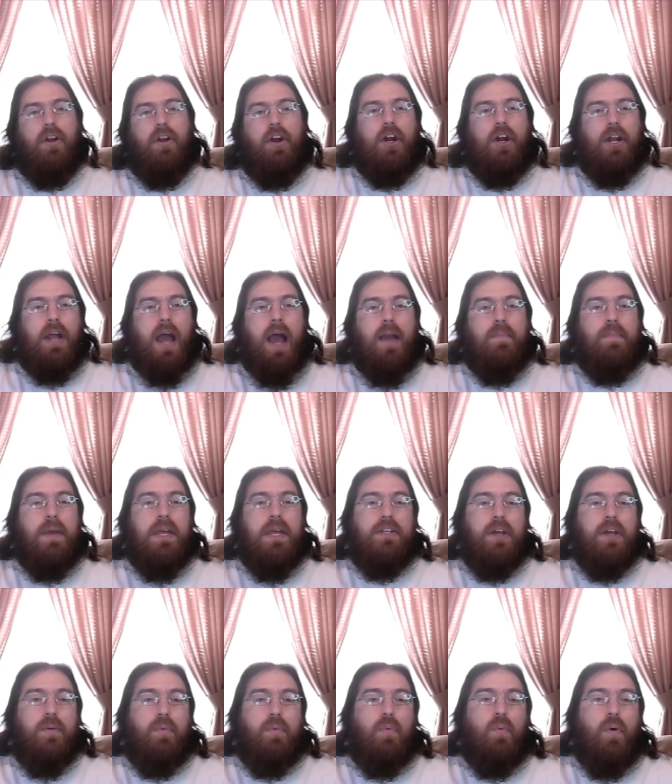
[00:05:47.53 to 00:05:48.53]
All right, I picked
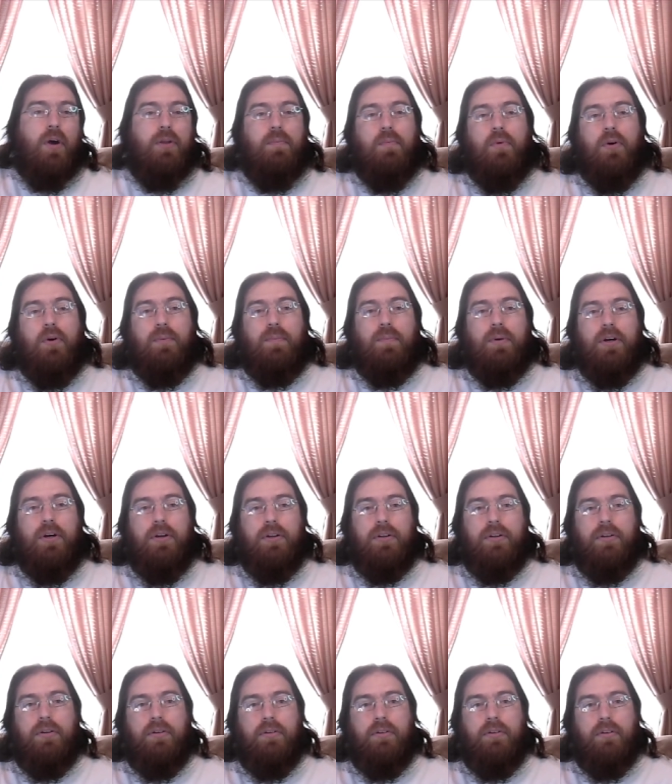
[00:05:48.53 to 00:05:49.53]
up one more book
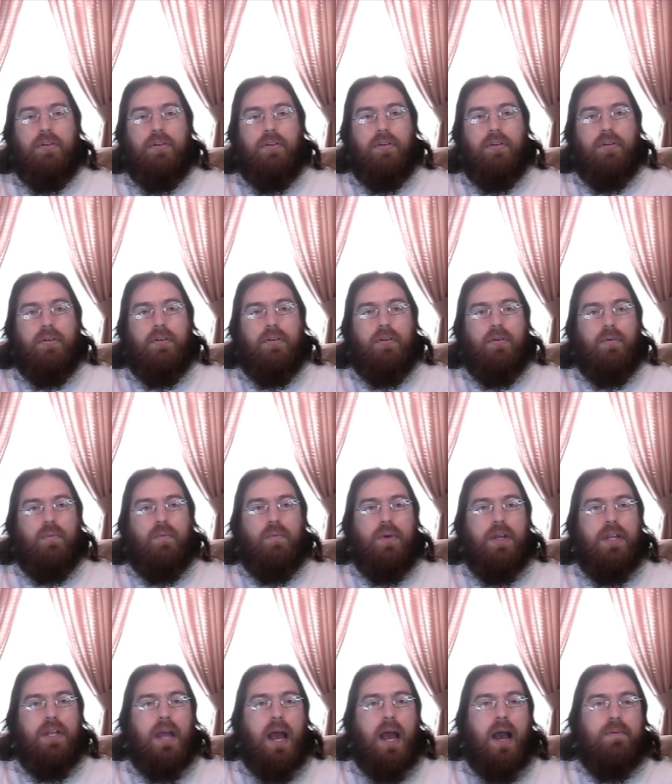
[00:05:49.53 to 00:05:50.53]

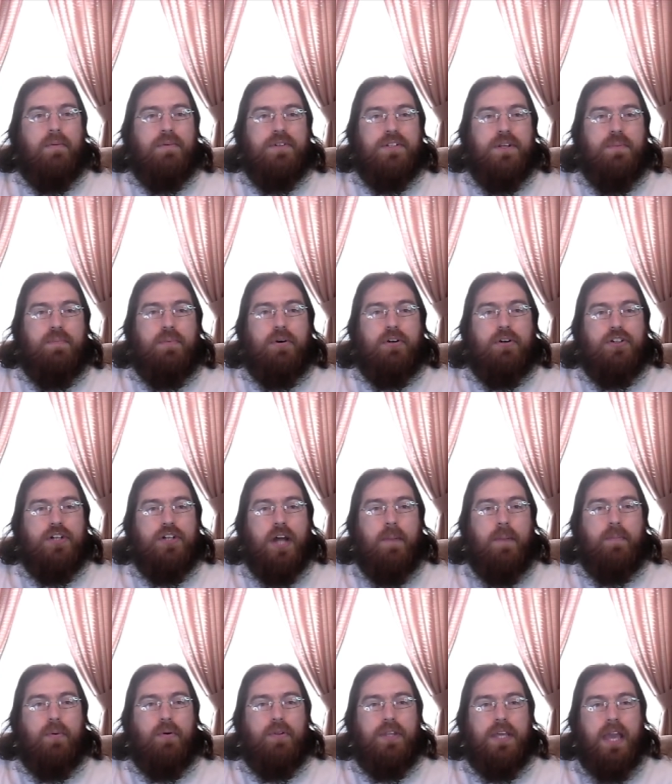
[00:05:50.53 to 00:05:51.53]
when I was at
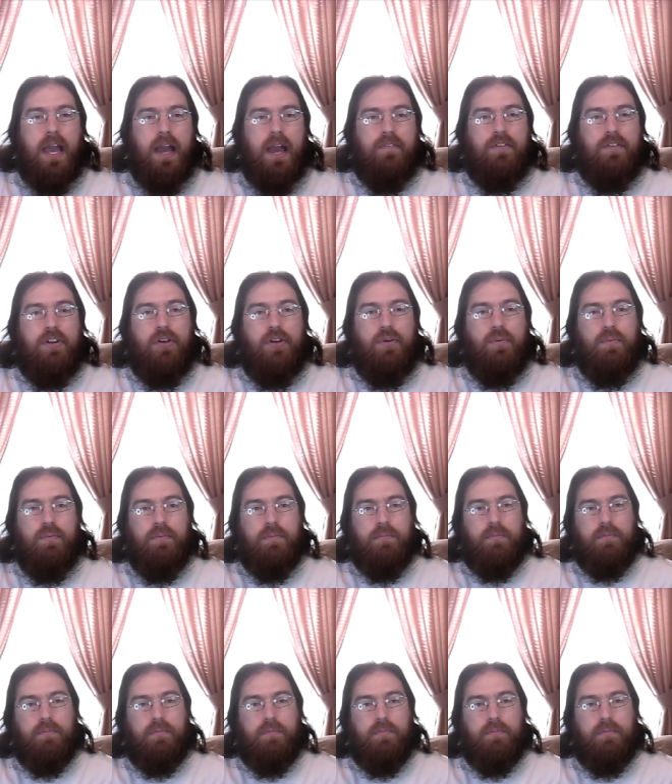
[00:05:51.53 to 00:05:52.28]
Bookshop on the Avenue.